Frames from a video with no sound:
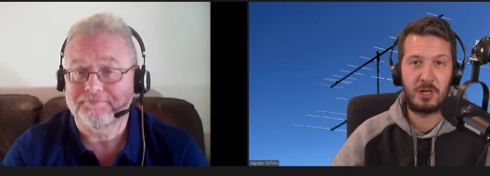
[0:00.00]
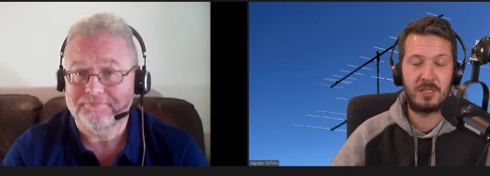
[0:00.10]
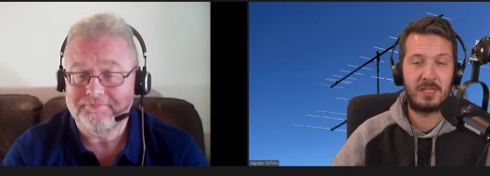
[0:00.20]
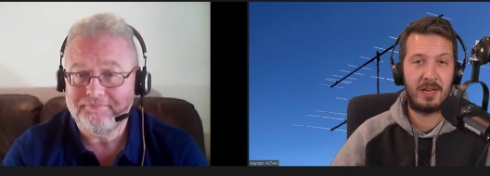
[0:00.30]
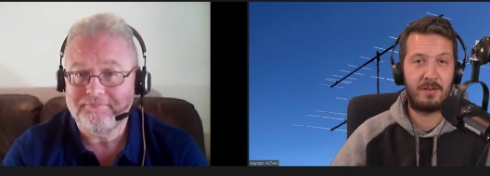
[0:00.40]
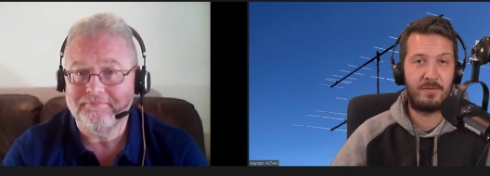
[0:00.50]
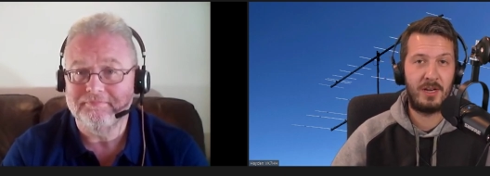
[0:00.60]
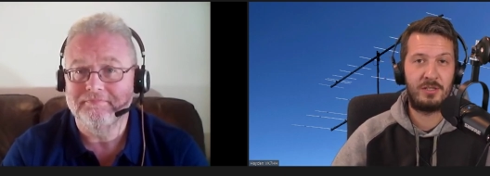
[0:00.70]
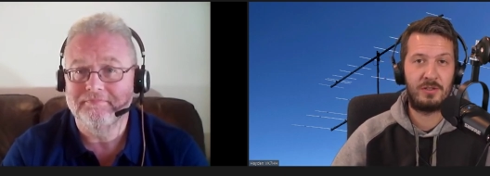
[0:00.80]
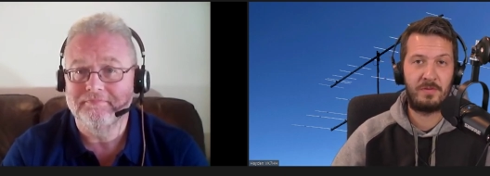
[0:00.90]
Speaker 1: can take
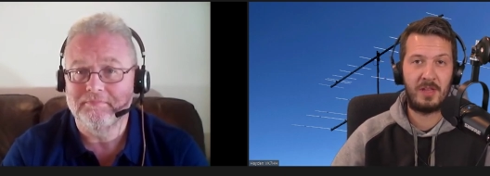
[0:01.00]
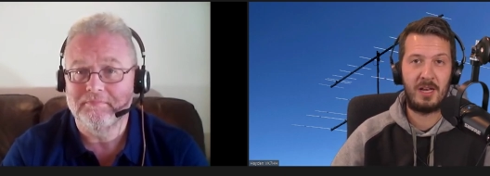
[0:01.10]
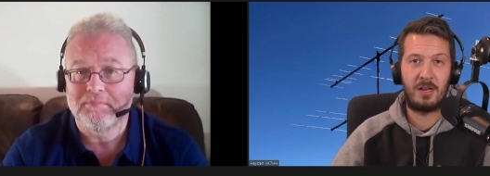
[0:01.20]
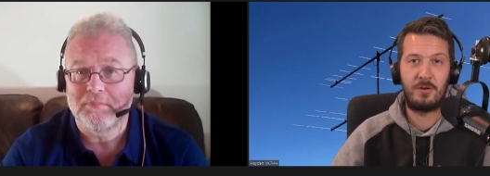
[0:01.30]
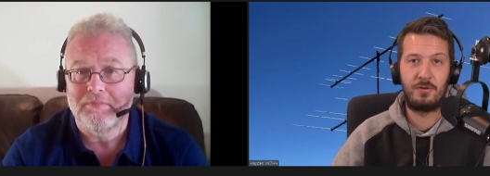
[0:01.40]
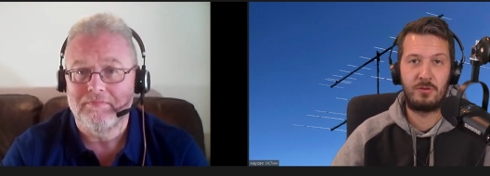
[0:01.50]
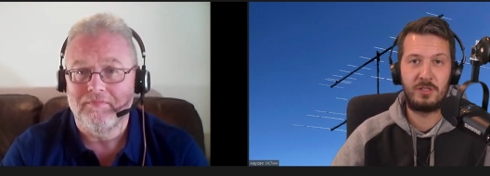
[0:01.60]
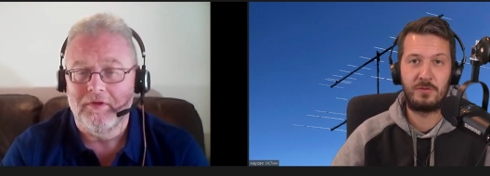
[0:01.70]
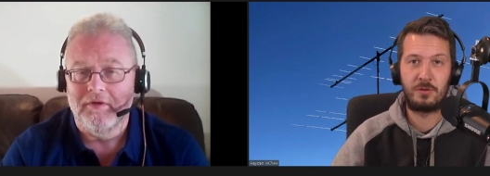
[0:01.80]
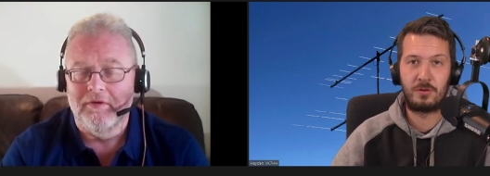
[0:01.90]
advantage of that low
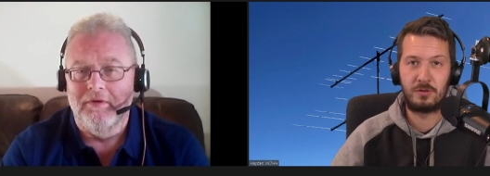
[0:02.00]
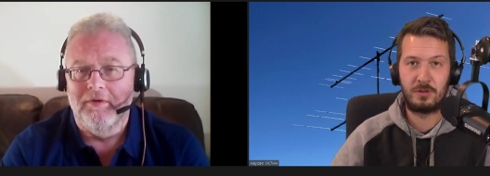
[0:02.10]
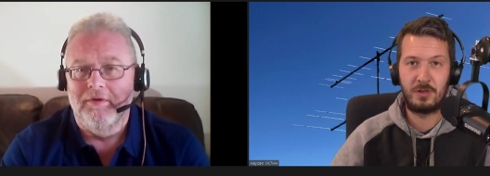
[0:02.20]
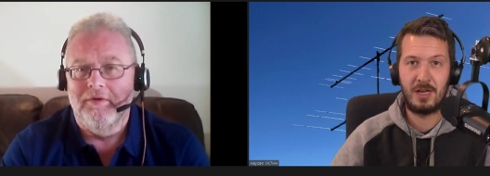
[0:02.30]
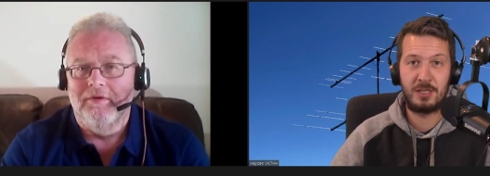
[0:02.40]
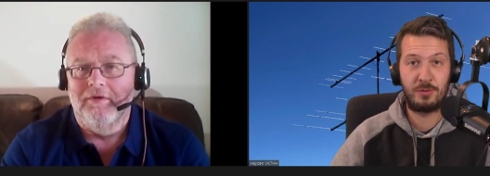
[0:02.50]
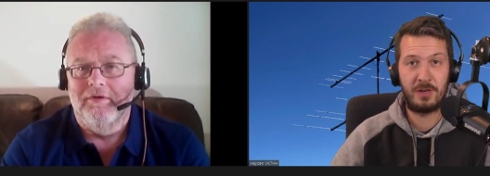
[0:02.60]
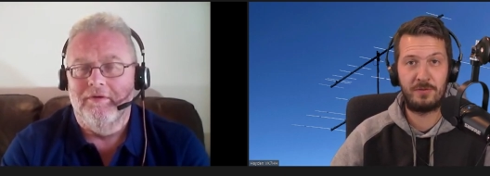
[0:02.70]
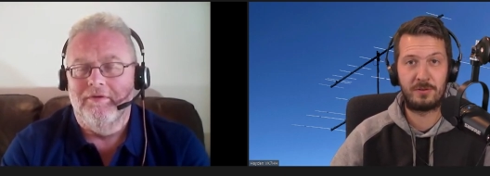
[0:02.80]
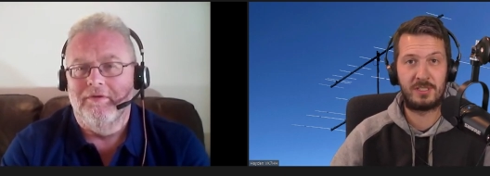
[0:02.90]
noise floor uh,
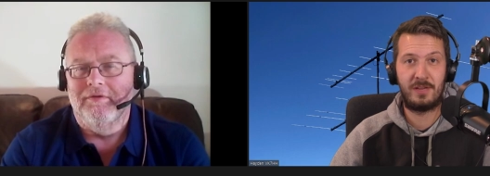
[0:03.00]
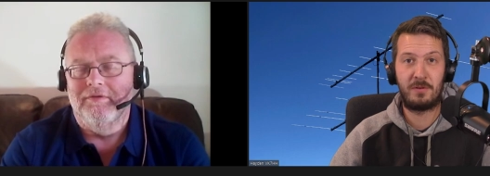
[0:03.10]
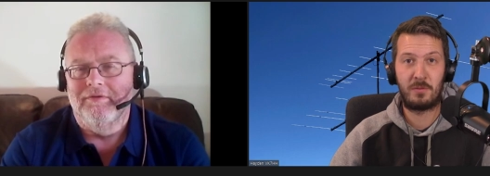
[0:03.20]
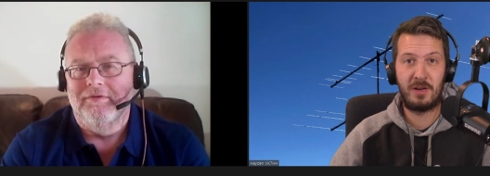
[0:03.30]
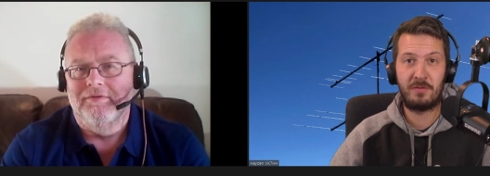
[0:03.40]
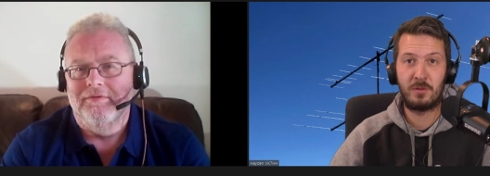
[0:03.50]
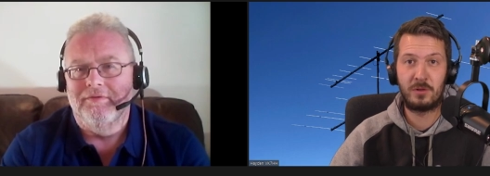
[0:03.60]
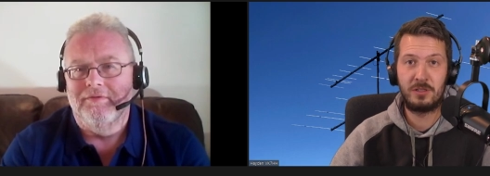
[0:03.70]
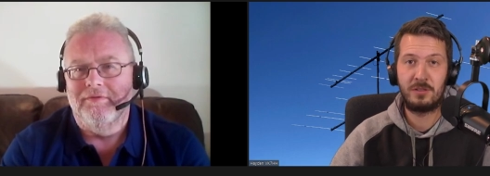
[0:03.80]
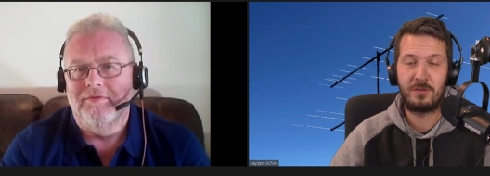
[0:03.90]
twenty-four seven whenever you
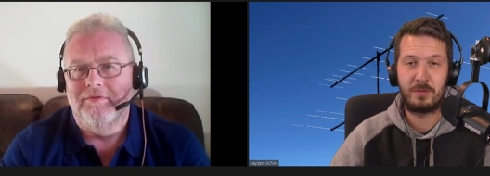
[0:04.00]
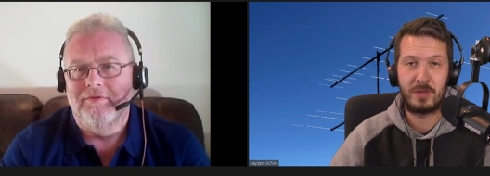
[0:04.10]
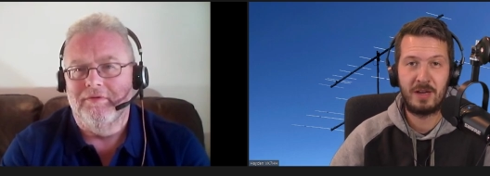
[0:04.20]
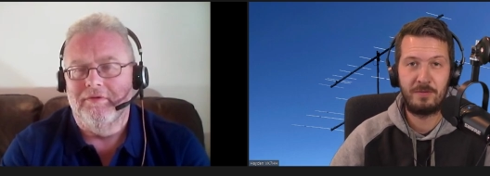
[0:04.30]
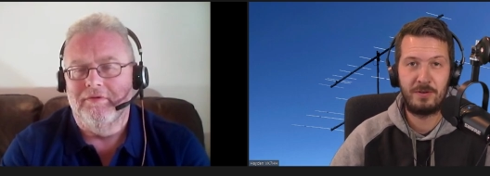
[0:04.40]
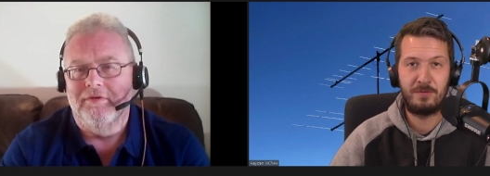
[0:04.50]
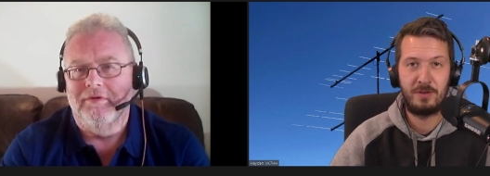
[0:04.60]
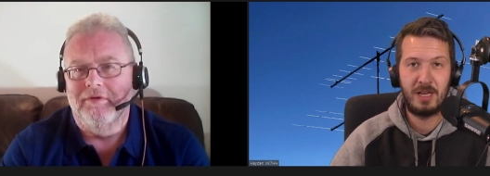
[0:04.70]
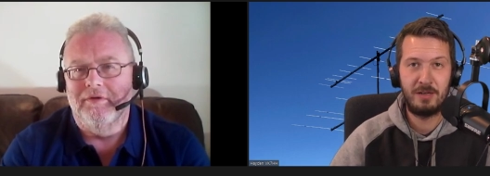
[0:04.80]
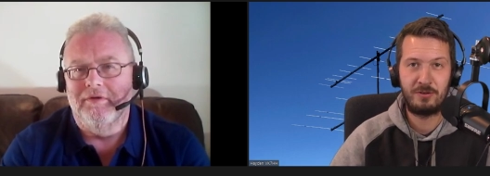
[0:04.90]
want to from the comfort
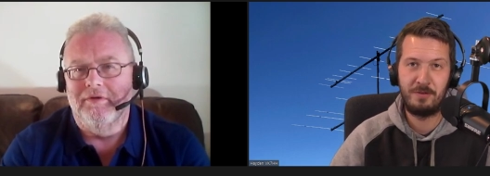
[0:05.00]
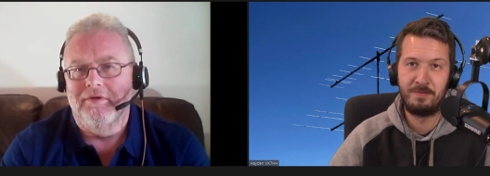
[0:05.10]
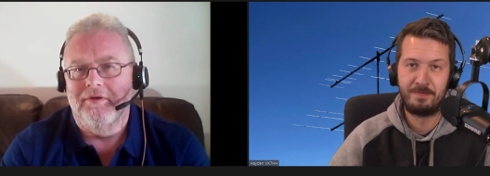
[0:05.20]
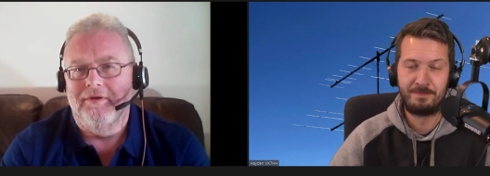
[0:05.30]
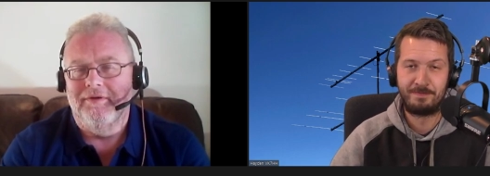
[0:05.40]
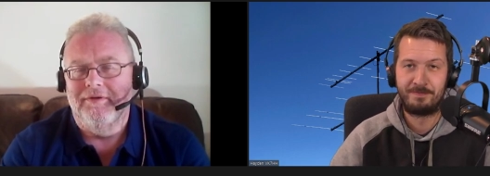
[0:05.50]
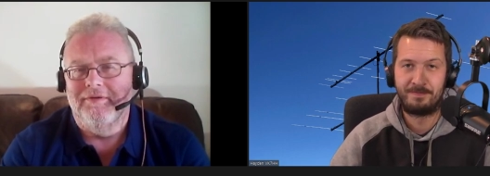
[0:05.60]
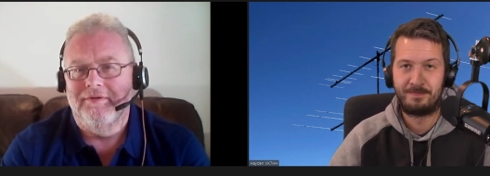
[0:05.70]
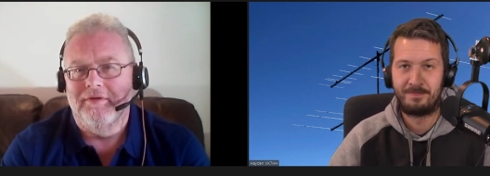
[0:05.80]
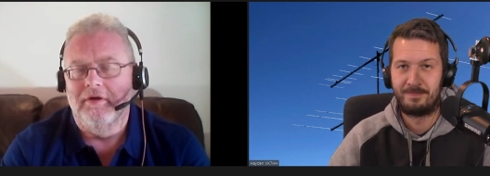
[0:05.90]
of your lounge room.
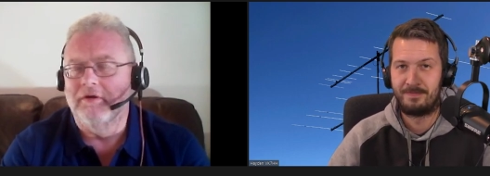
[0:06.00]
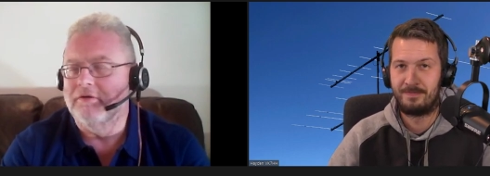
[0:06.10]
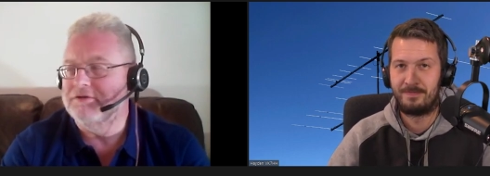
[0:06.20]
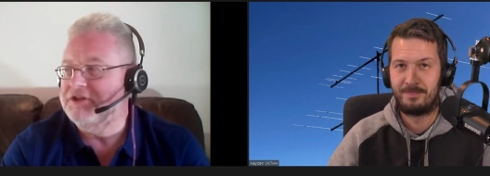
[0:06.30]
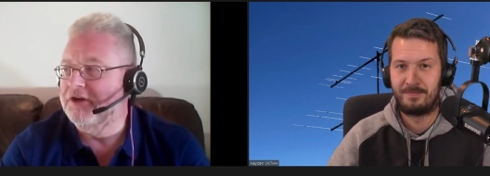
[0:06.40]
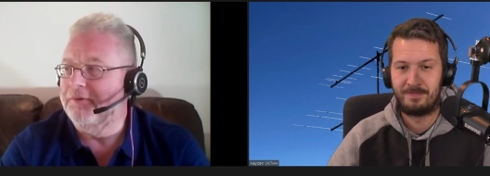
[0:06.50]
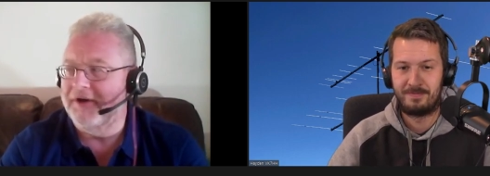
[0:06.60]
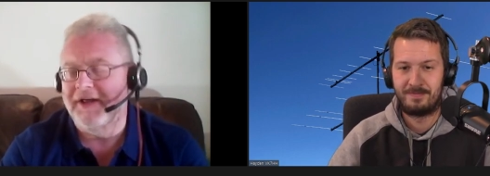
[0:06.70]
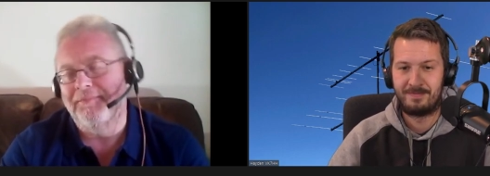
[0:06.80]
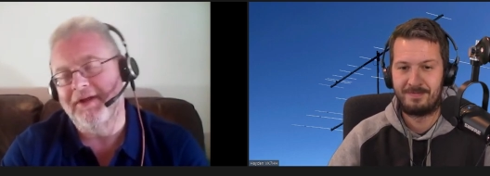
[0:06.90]
Speaker 2: Oh, do you know
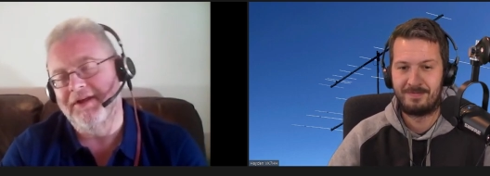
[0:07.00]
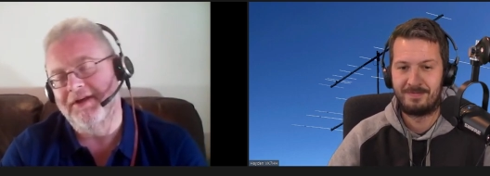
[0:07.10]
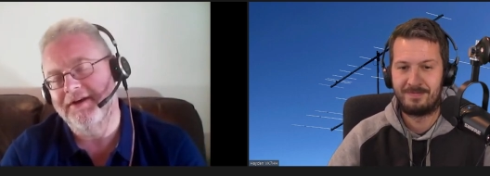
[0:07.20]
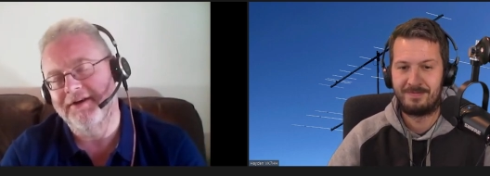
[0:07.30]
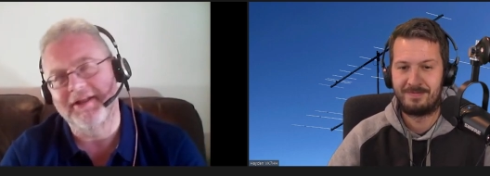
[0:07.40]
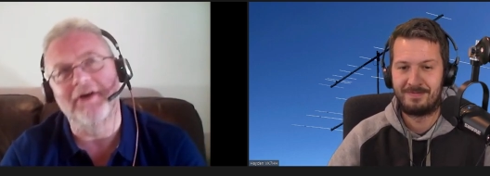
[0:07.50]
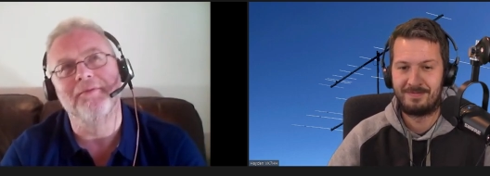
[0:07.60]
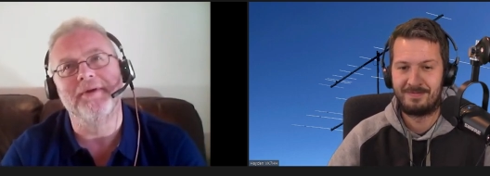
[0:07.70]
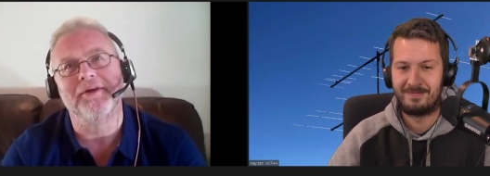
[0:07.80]
what? That'd be the, that would be the